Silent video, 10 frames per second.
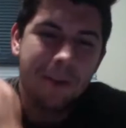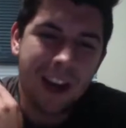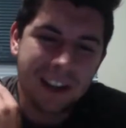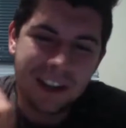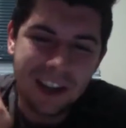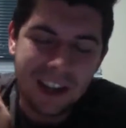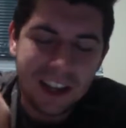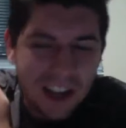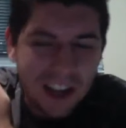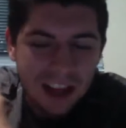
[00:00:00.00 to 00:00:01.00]

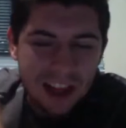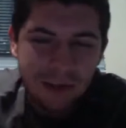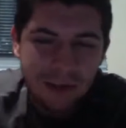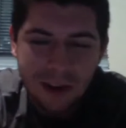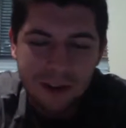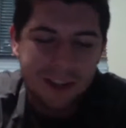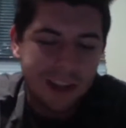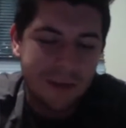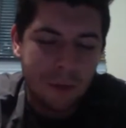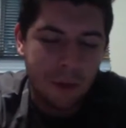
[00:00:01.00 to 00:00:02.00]
the Atlanta Falcons have
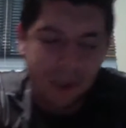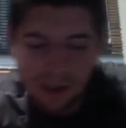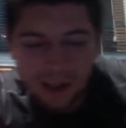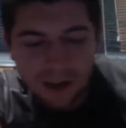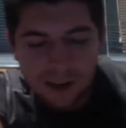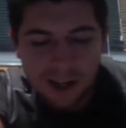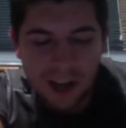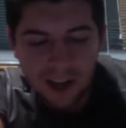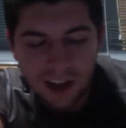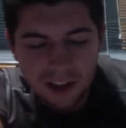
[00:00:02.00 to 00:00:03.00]
more touchdowns in
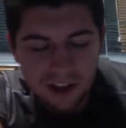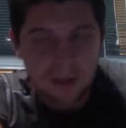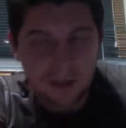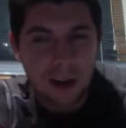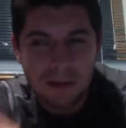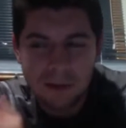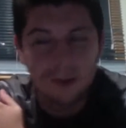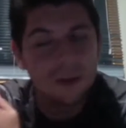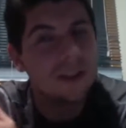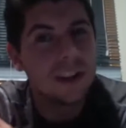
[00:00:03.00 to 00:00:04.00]
LA than the Rams do
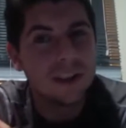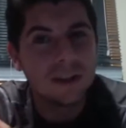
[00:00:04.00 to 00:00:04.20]
this season.